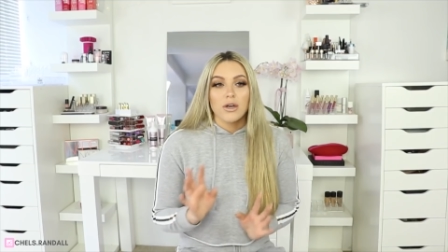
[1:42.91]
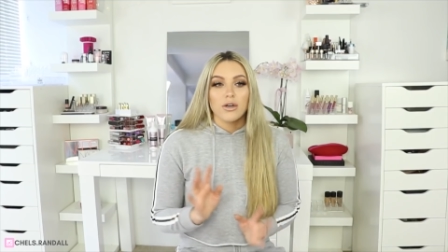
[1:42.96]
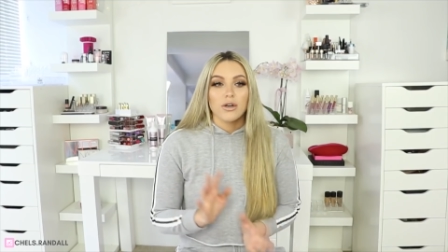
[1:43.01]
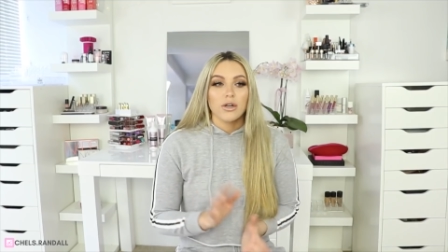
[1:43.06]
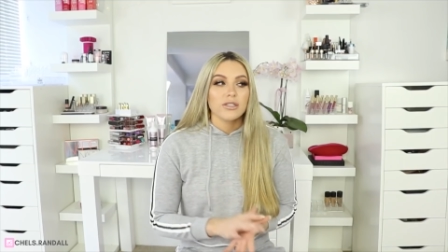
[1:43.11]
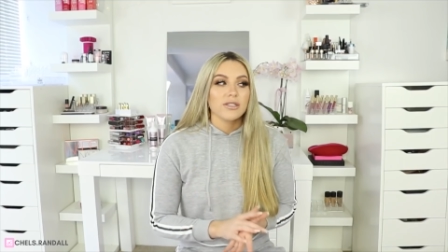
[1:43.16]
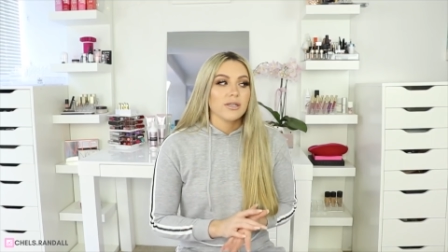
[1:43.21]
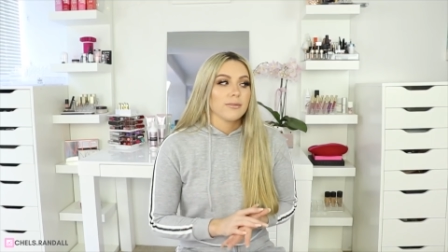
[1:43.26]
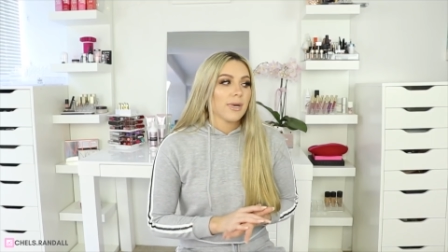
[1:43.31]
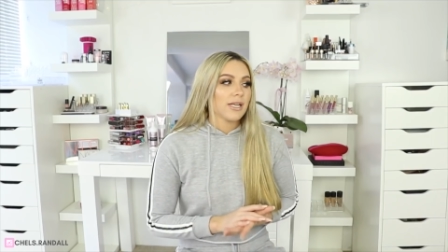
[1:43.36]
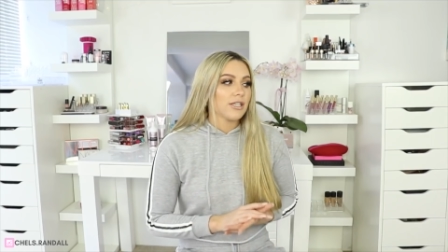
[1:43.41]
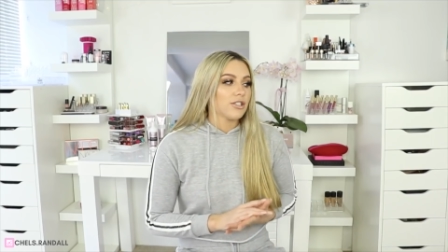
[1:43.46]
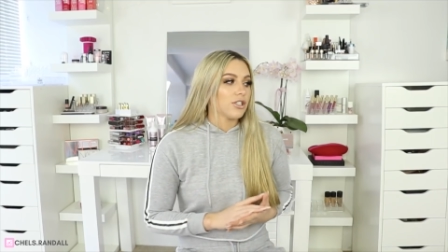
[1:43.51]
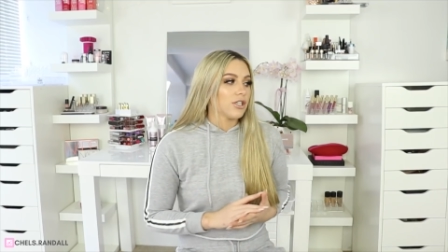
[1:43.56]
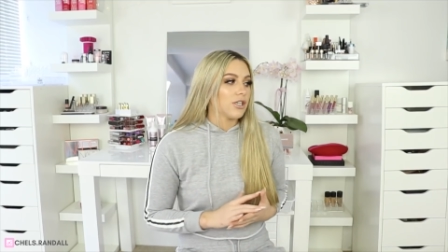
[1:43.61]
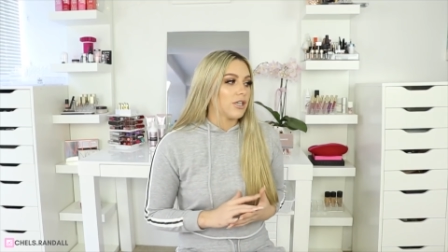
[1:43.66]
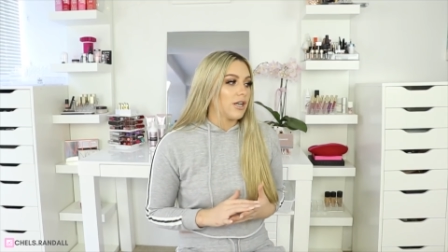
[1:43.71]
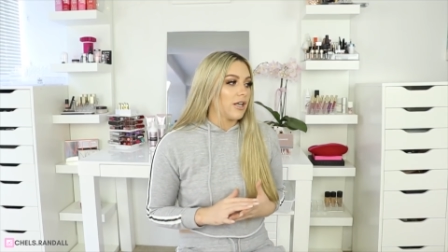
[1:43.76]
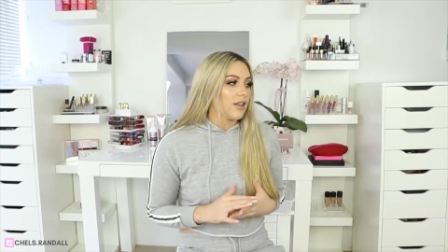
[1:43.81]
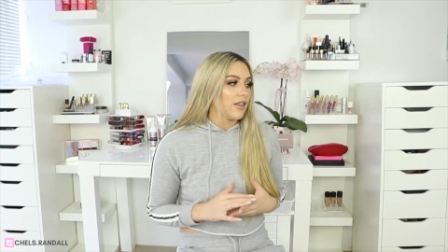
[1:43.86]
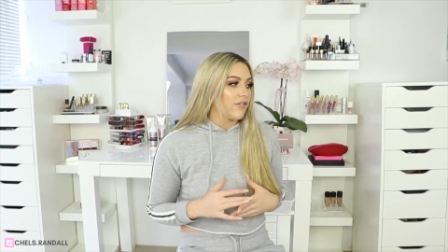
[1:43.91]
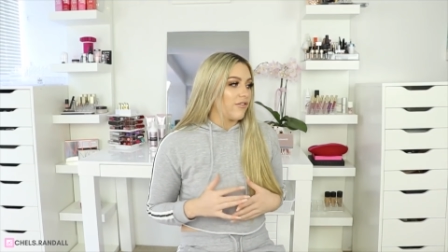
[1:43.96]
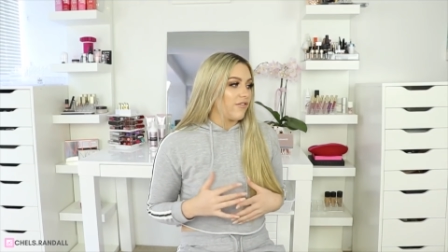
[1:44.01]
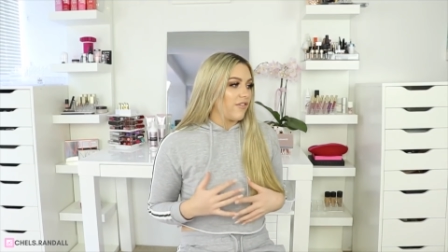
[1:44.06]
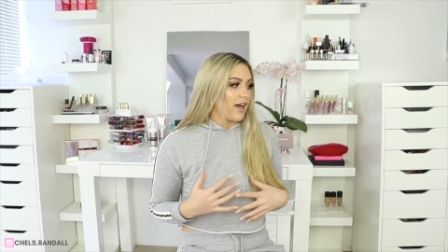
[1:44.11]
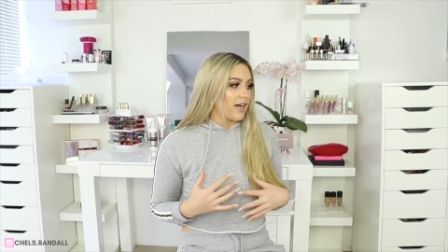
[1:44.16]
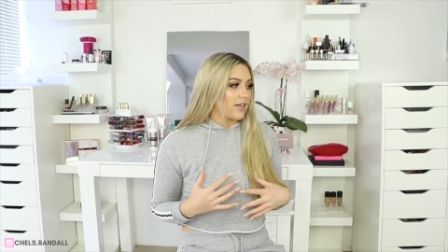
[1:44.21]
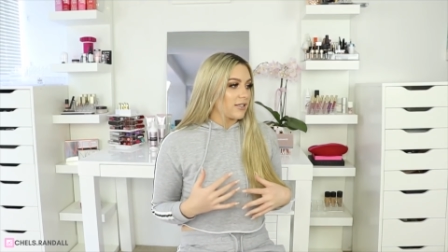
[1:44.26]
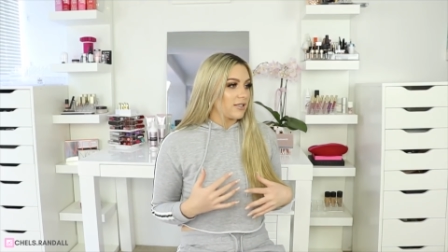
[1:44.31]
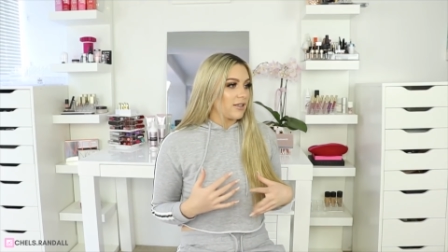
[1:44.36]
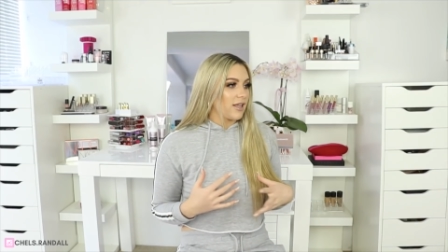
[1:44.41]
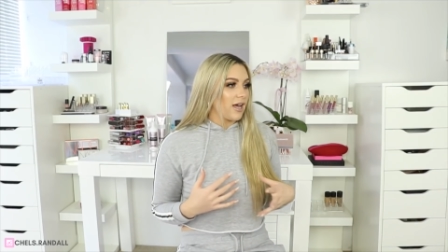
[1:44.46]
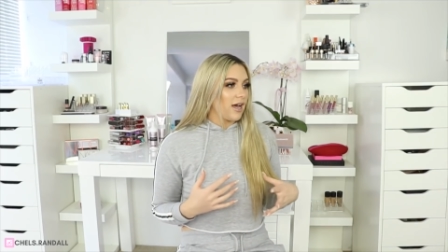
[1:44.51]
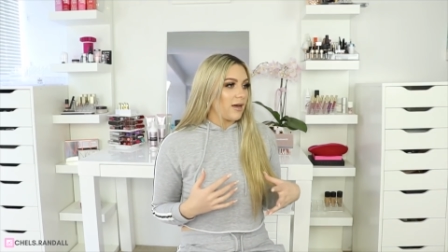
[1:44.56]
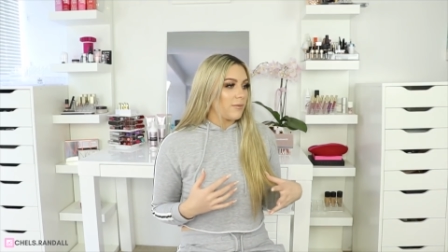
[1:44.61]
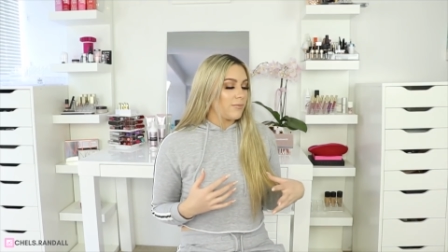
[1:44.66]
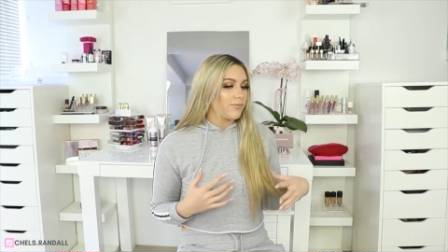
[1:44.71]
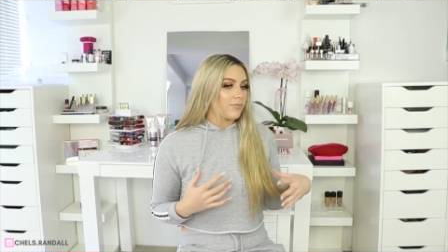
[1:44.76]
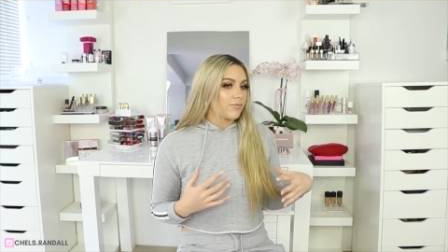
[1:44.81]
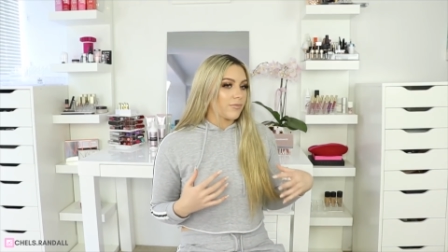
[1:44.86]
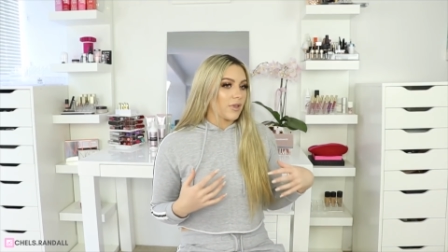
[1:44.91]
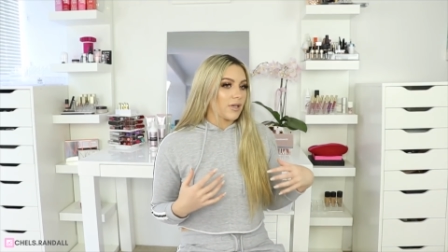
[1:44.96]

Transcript: Not to mention the fact that